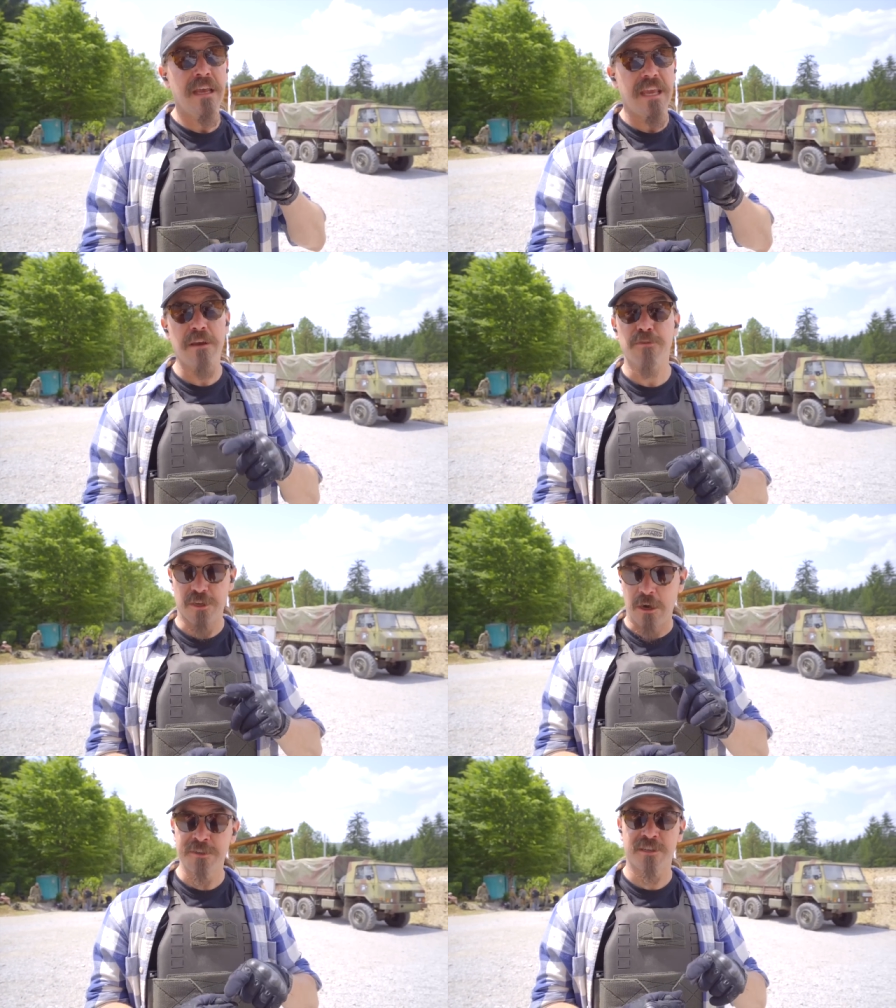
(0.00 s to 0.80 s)
he was
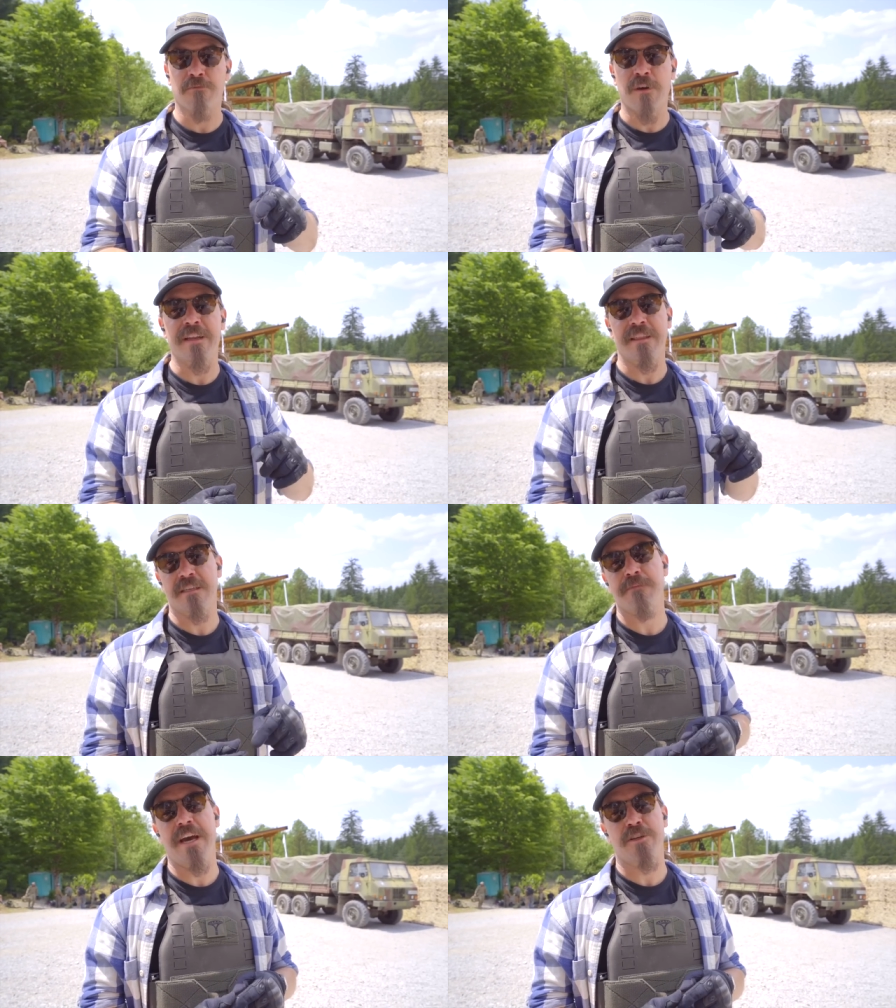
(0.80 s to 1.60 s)
also running
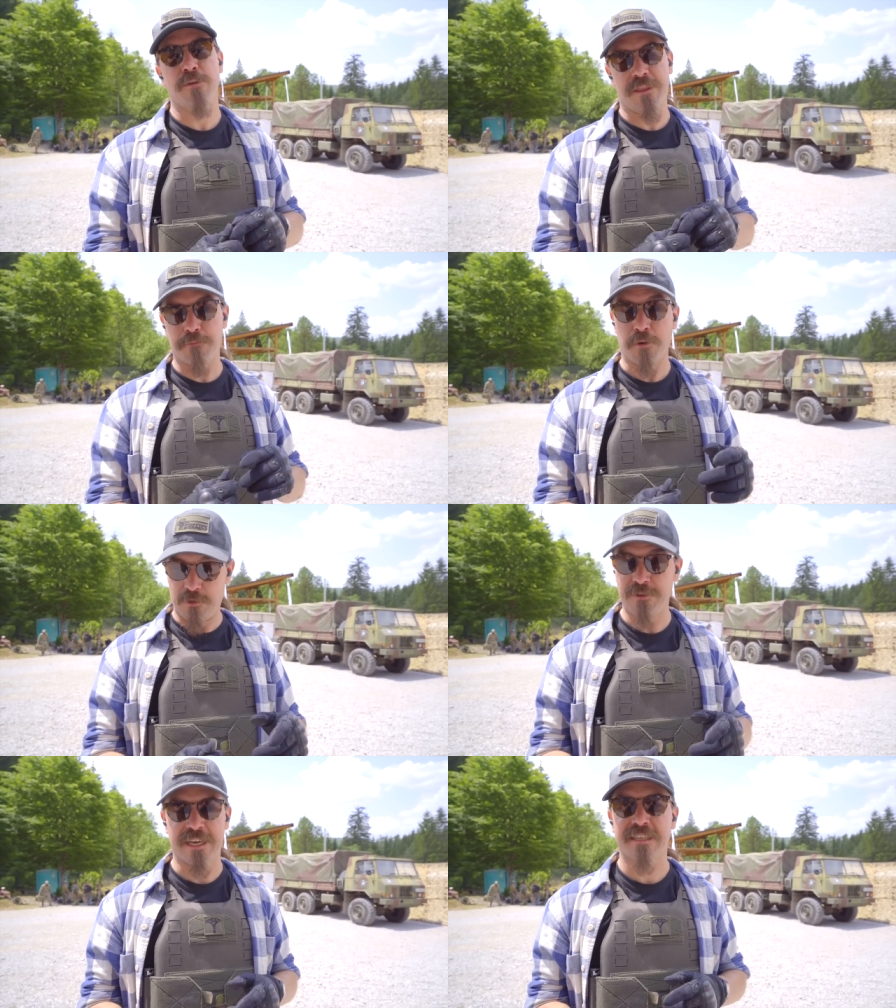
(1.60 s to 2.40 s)
this match with the
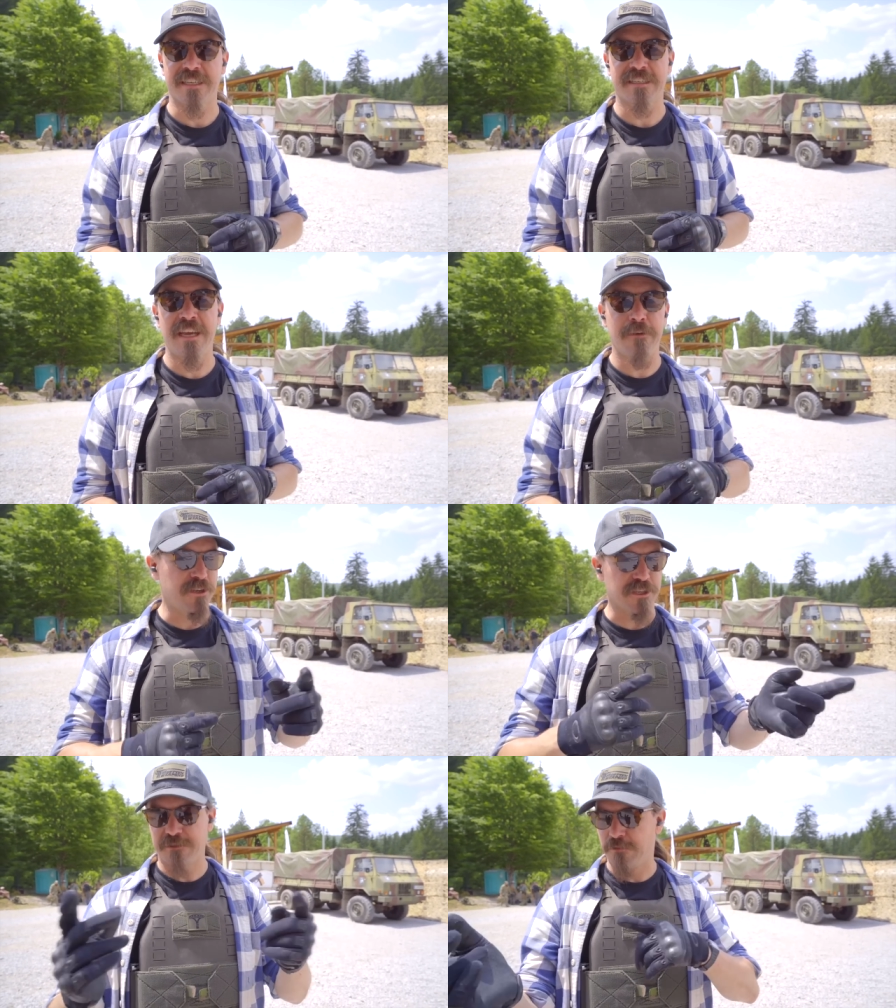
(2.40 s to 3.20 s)
Perun X16. We
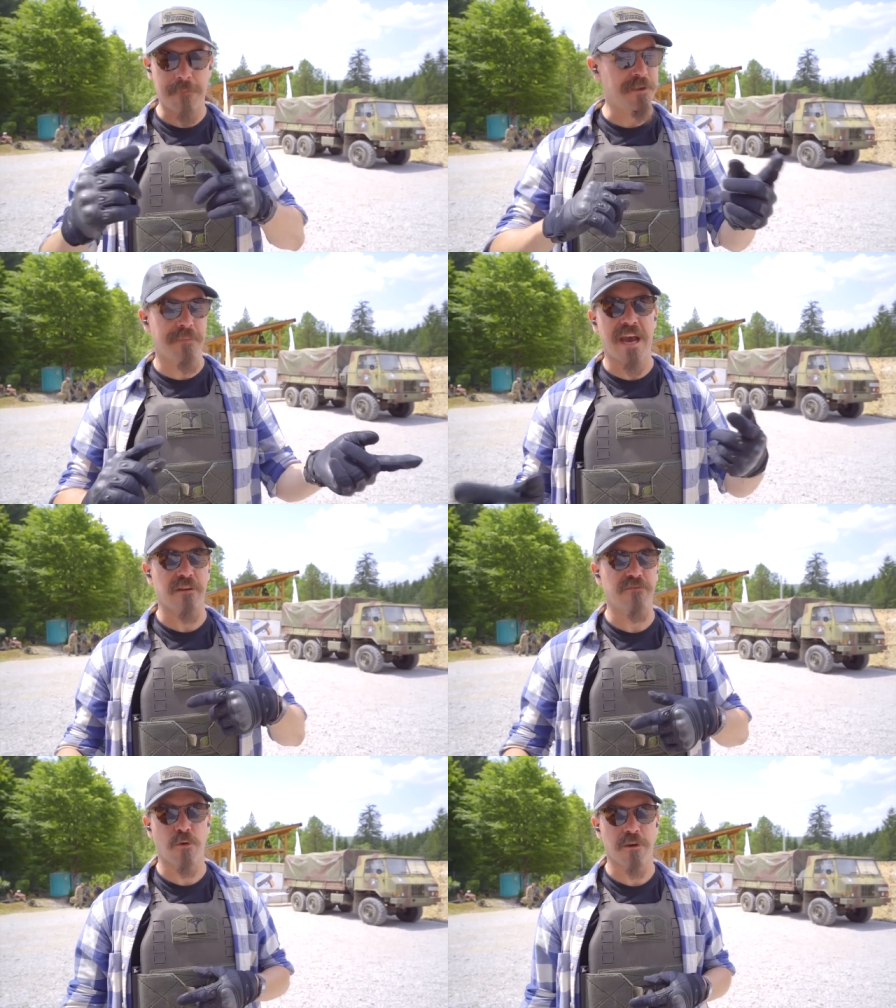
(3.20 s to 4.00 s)
just swapped it back
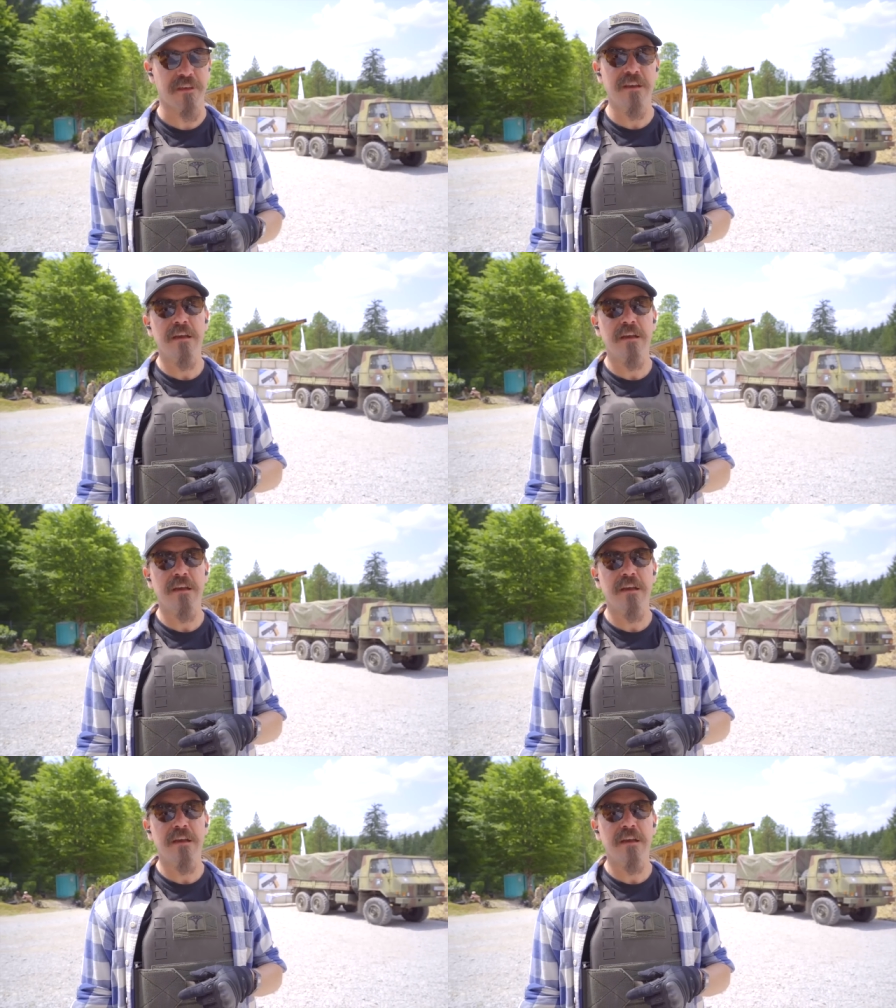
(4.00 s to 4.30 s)
and forth.